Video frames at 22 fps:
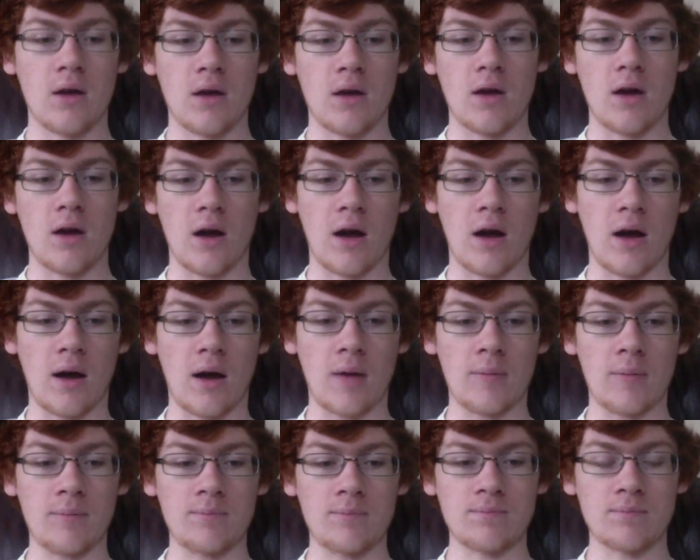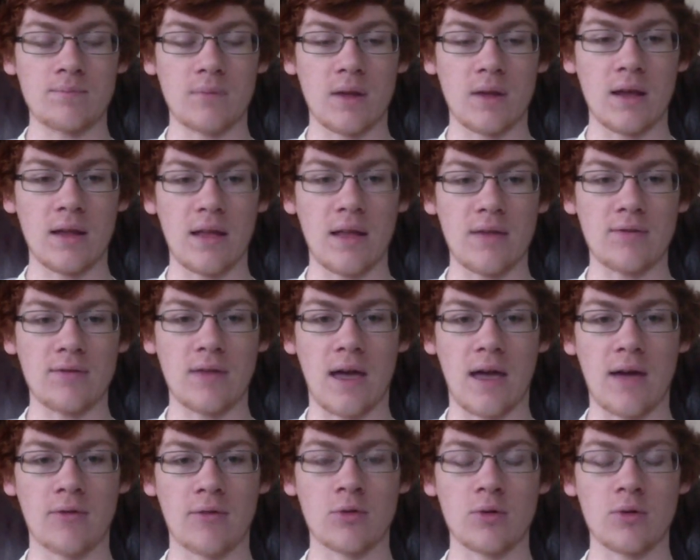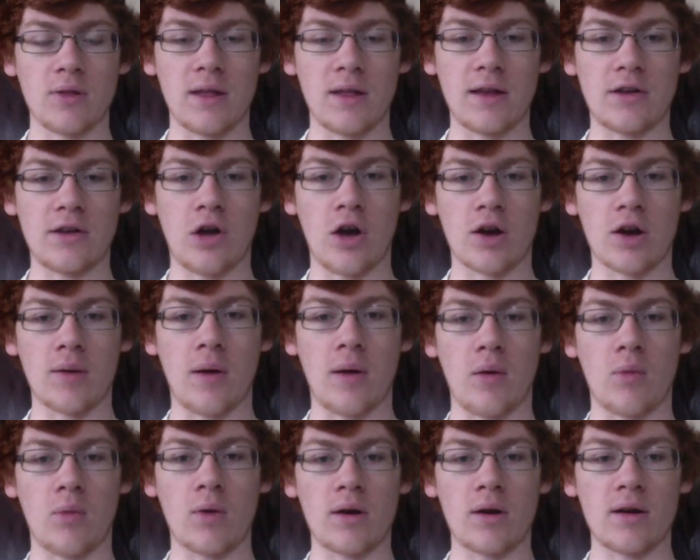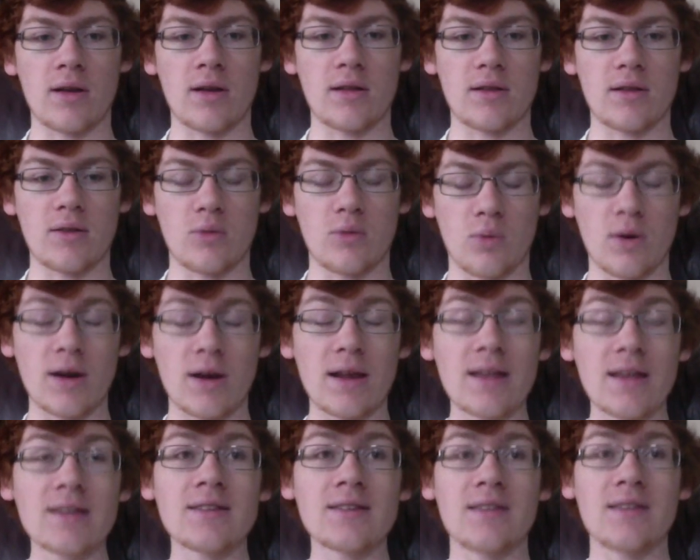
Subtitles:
They haven't really talked about what it is in the